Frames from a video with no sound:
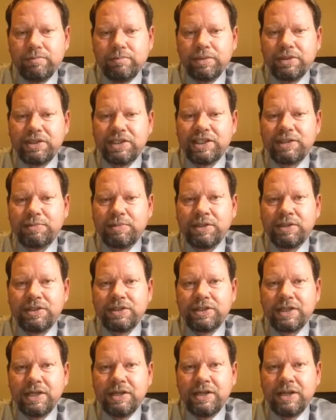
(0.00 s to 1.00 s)

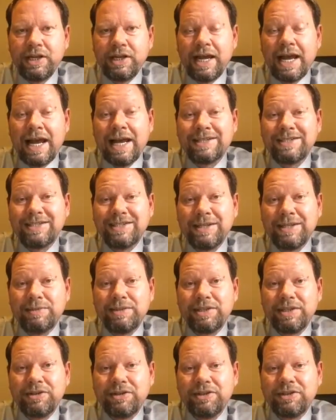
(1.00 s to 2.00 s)
participants and then ask them
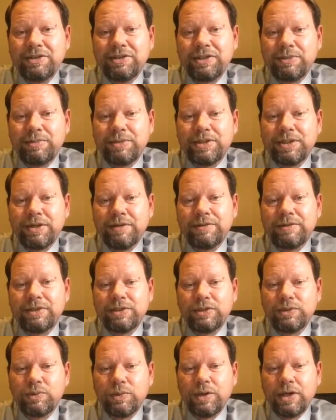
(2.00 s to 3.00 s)
to introduce themselves
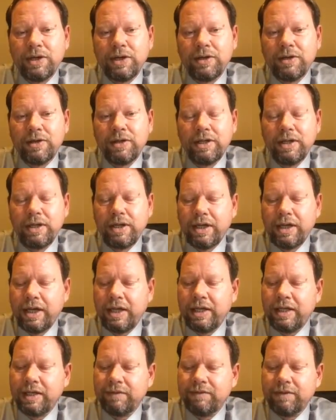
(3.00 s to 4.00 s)
as well
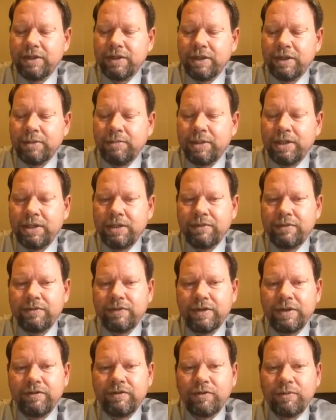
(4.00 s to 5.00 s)
and give a little bit of
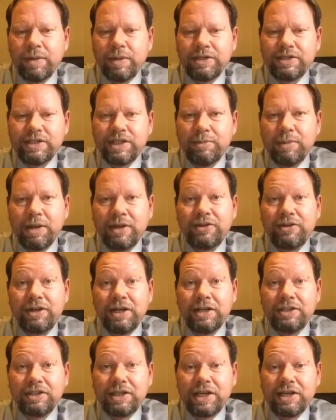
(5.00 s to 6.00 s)
information about their
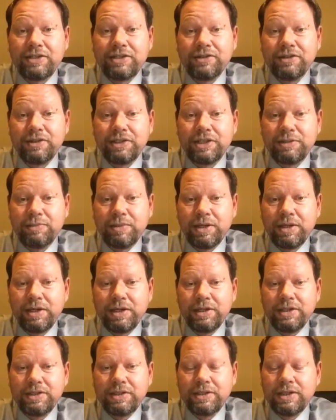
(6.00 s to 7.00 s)
educational
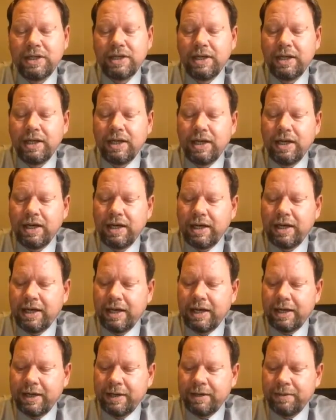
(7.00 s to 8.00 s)
experience.
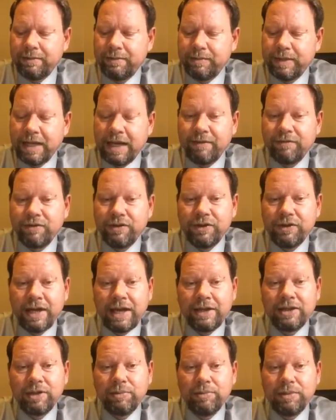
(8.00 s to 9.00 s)
After
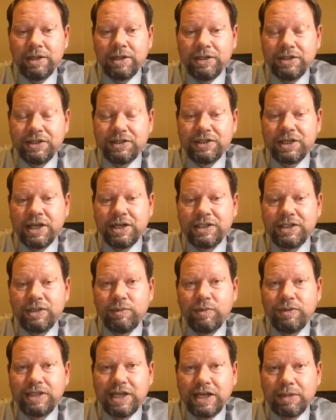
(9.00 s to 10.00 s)
that, there'll be a
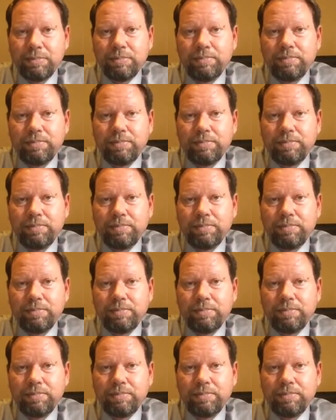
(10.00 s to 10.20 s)
discussion, which I